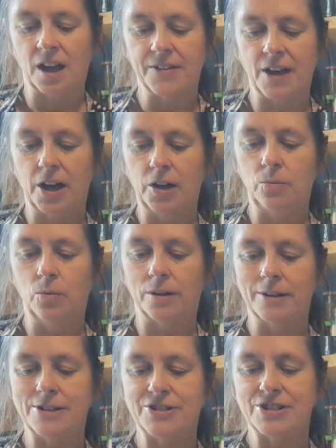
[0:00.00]
The home one
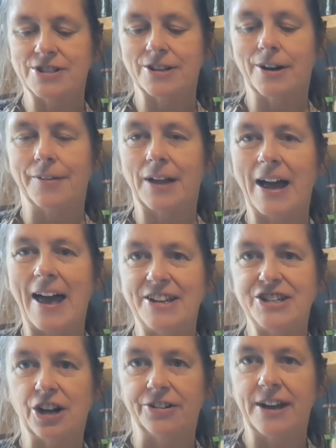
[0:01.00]
has just got that
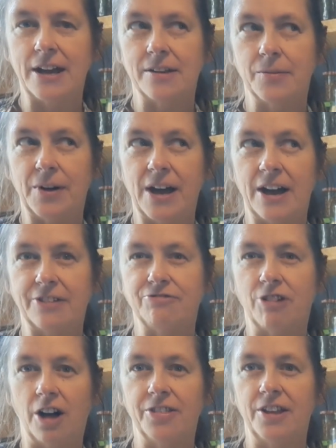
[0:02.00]
edge on it where I'd
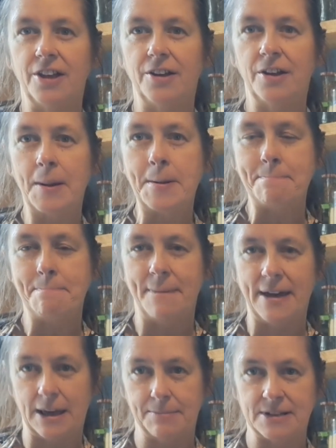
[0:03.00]
rather
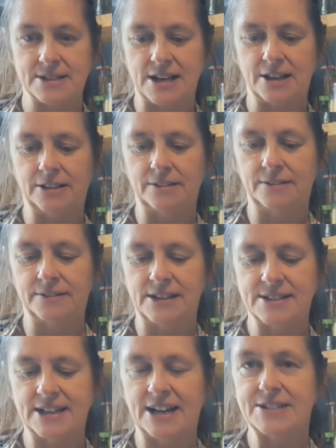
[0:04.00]
make it myself.
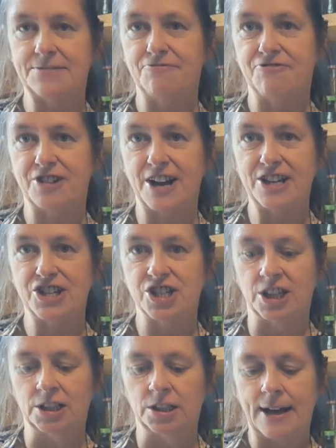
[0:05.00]
It's nice and fresh
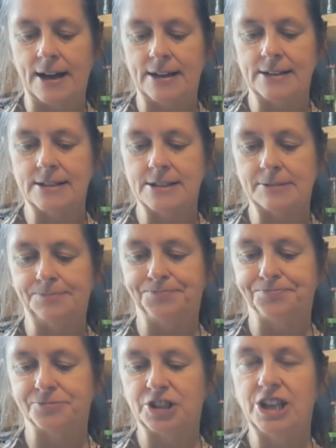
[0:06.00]
and
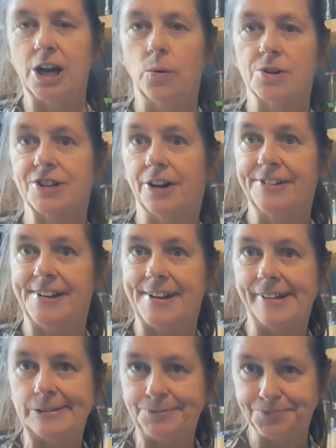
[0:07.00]
you know what's gone in
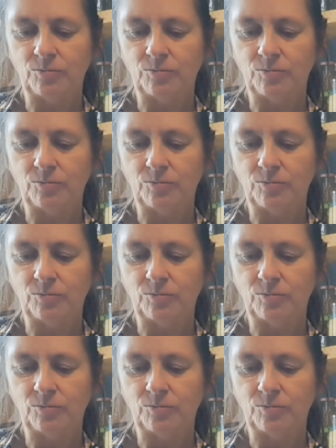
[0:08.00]
it.